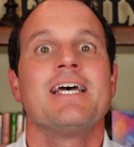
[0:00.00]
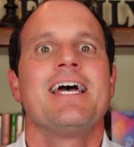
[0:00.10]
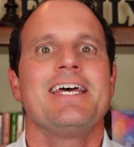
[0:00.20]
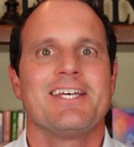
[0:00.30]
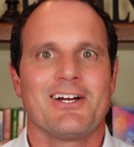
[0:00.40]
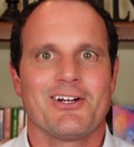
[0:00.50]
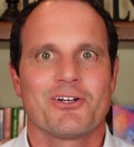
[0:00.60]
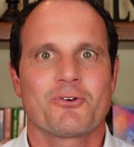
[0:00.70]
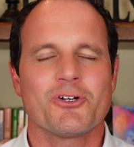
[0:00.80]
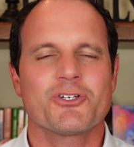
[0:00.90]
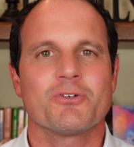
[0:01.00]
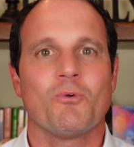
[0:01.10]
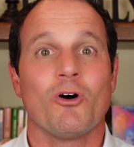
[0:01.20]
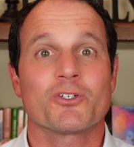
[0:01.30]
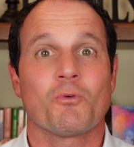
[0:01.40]
Hey there, Christian
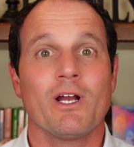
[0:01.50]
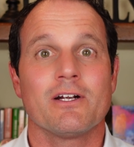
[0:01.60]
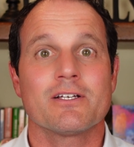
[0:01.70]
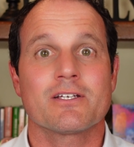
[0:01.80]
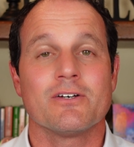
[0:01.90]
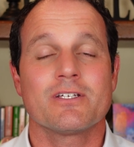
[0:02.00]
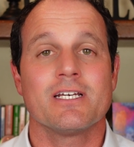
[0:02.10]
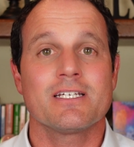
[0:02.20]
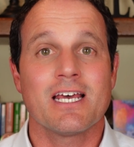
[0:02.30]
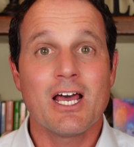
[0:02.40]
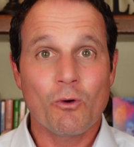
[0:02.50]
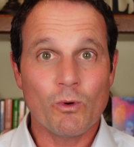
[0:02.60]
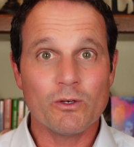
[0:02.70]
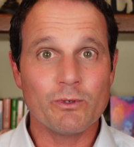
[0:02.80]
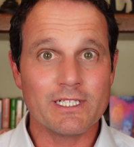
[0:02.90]
Walsh Wire Associates.
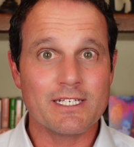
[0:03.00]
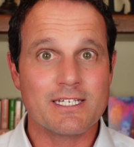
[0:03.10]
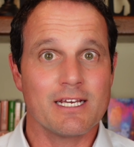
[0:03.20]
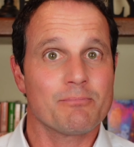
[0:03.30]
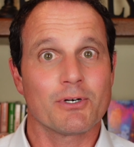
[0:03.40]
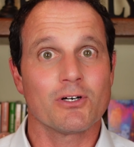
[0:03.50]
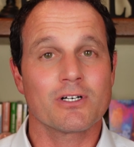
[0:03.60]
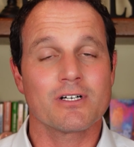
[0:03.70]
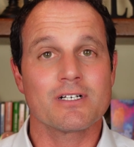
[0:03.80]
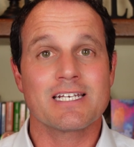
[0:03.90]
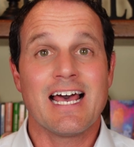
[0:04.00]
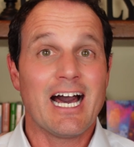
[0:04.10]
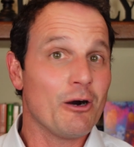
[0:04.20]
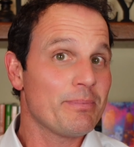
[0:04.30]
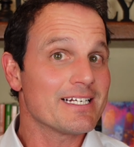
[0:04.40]
We're real estate brokers
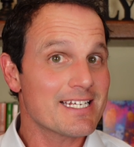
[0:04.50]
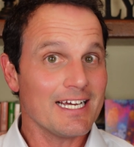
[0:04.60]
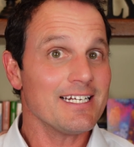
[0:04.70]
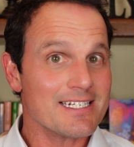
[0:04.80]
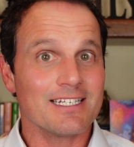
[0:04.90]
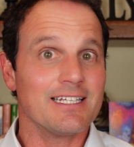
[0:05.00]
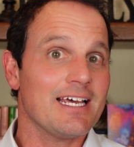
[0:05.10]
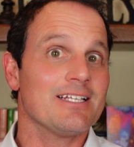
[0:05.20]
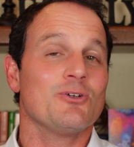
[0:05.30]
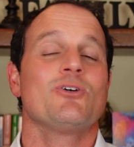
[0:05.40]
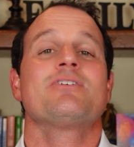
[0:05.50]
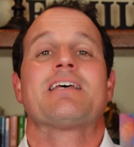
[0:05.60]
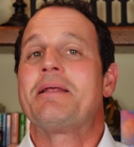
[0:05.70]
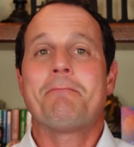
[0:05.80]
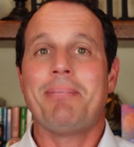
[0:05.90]
helping tenants and landlords
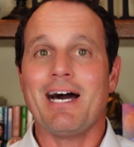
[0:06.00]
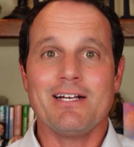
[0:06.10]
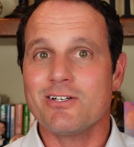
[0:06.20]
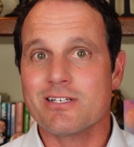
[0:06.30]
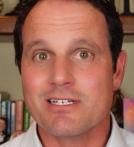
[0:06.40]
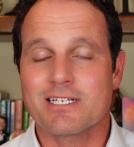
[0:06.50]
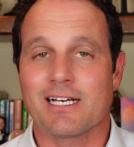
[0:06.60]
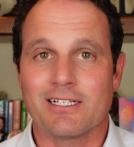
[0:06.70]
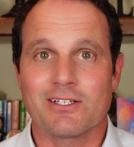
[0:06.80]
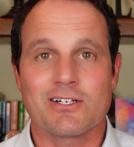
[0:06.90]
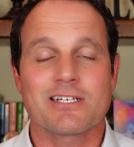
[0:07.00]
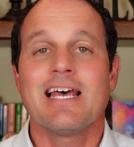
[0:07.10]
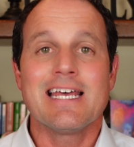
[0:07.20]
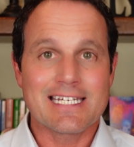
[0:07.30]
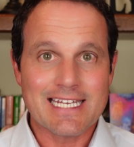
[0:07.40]
and buyers and sellers
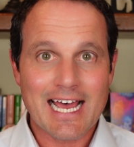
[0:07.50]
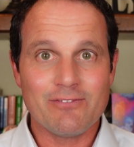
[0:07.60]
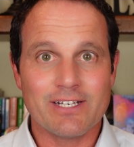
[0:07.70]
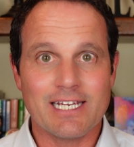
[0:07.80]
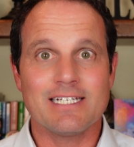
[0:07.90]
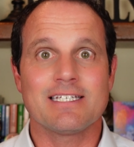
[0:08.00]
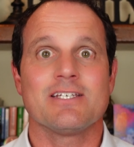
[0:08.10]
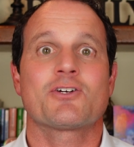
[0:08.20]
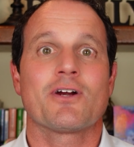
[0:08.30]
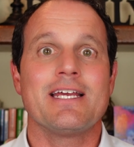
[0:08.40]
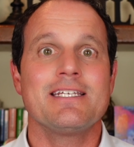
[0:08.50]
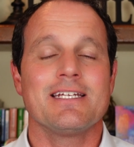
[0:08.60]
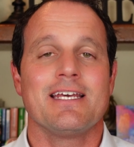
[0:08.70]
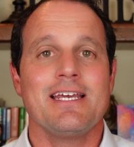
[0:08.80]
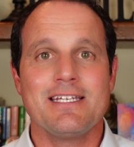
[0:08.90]
navigate these crazy
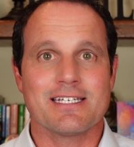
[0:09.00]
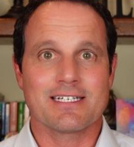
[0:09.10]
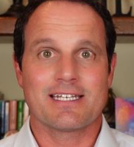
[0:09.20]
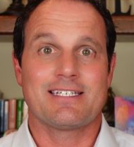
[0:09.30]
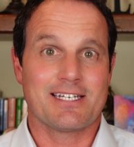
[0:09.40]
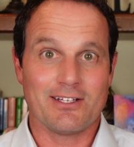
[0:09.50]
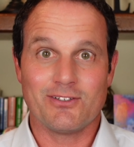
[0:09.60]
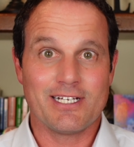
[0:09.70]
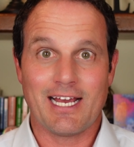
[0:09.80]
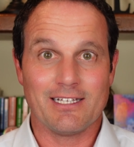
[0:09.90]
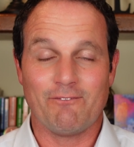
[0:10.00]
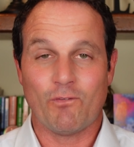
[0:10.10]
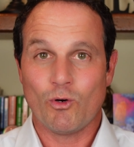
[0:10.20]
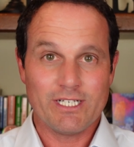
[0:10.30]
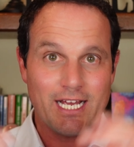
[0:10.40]
days in Southern
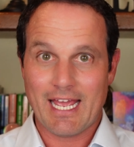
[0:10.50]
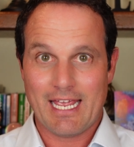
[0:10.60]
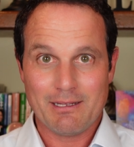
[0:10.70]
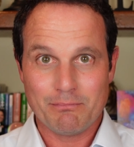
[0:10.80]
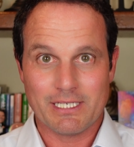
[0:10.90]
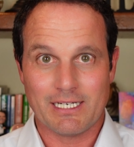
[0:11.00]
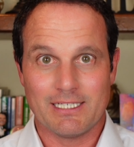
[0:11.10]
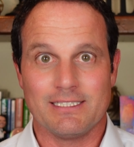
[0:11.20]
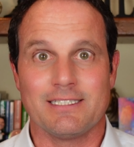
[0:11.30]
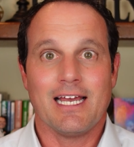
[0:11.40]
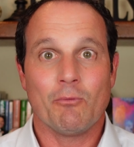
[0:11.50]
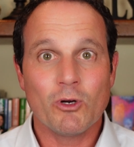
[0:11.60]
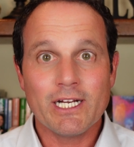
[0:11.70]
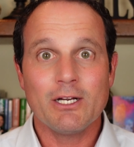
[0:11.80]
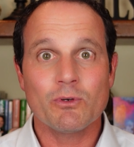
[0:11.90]
California and beyond. And we're
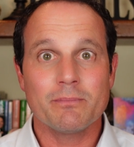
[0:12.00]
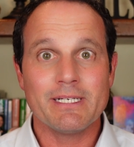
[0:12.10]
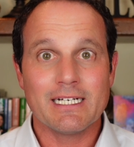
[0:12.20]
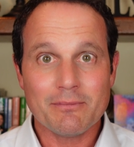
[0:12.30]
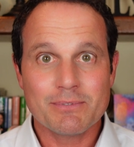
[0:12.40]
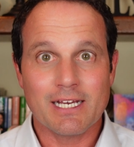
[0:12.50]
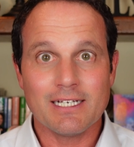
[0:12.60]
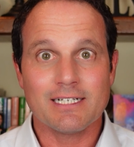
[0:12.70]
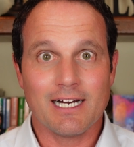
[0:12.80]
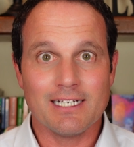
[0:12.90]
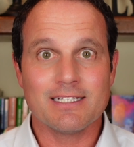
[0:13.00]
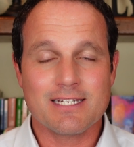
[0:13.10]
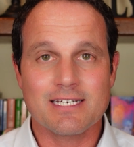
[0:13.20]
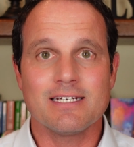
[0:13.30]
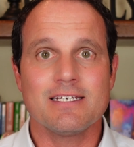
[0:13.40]
here with a big update on the
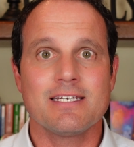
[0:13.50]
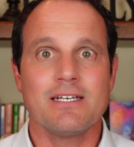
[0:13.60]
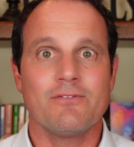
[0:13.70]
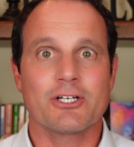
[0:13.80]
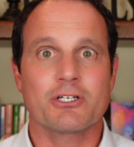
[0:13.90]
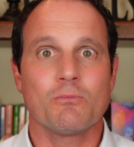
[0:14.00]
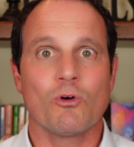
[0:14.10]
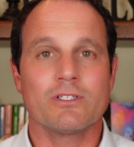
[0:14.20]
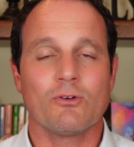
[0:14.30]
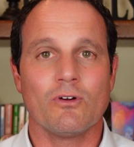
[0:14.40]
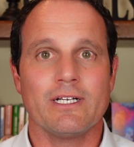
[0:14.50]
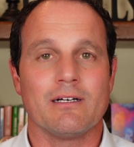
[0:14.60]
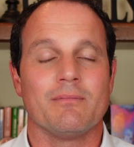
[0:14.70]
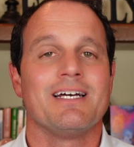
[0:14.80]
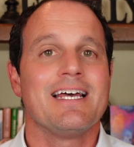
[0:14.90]
CDC eviction moratorium.